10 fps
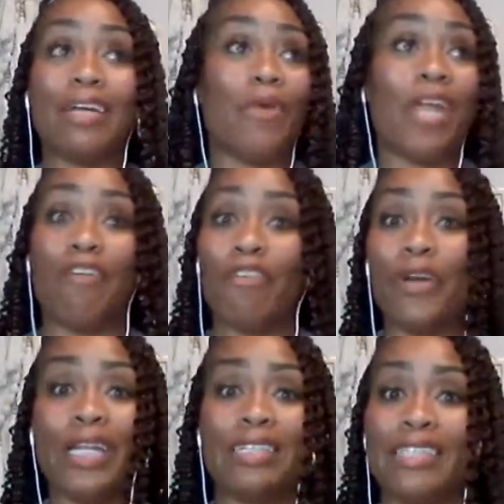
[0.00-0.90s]

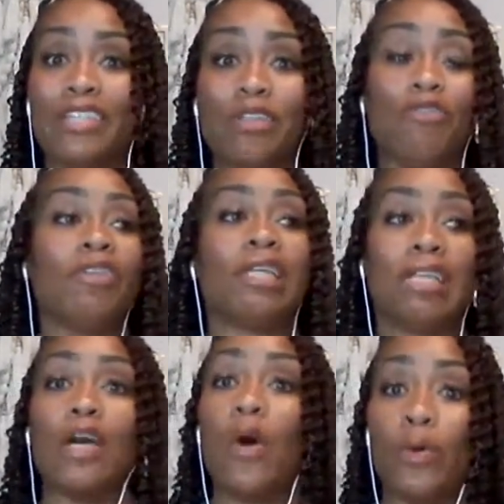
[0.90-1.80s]
whatever it is that you feel that
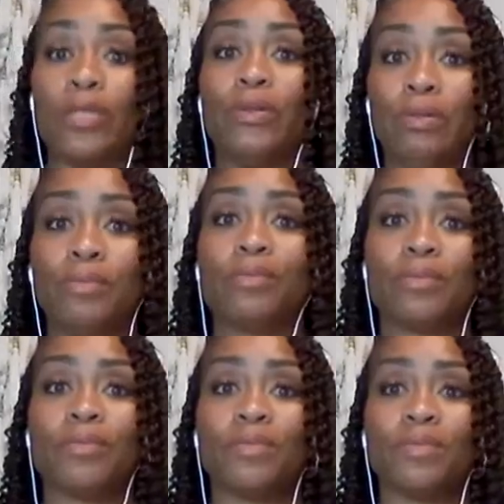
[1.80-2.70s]
they owe you.
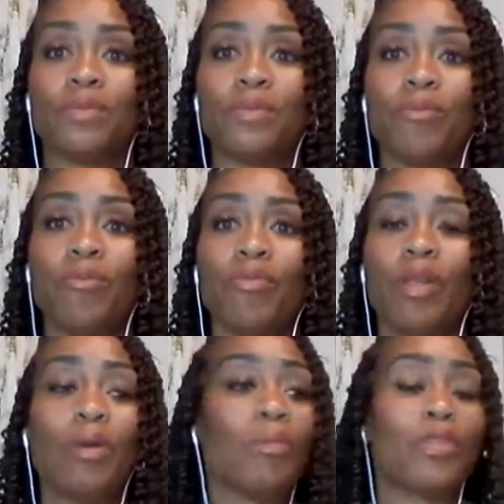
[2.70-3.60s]

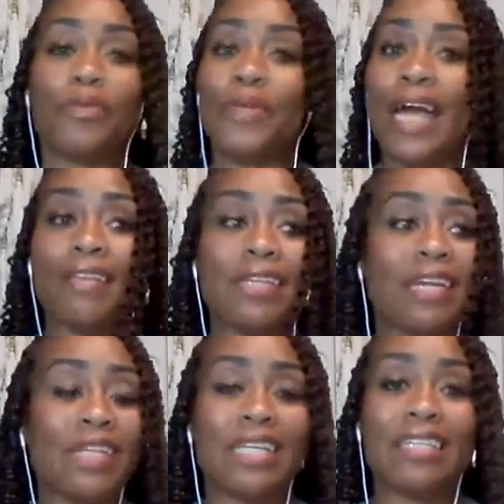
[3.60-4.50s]
But the
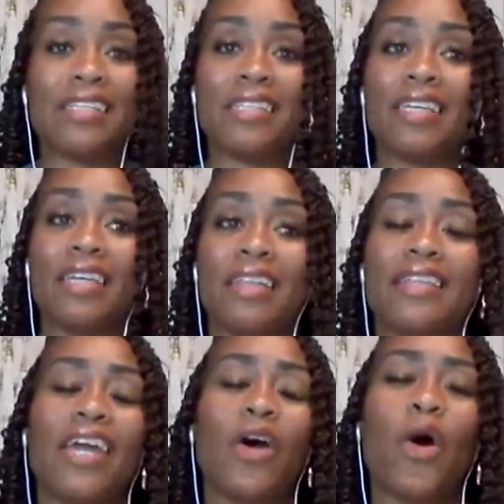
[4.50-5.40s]
reality of it is
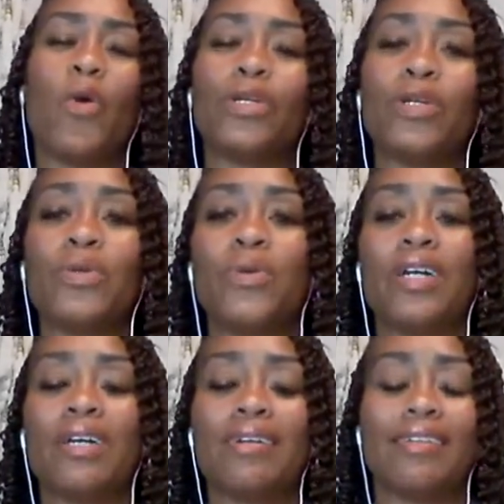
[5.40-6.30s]
they owe you
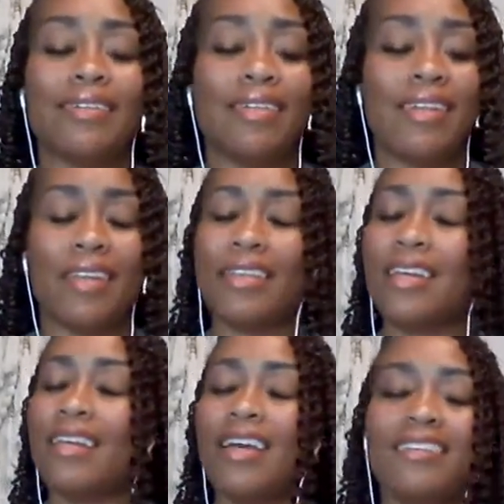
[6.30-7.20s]
nothing,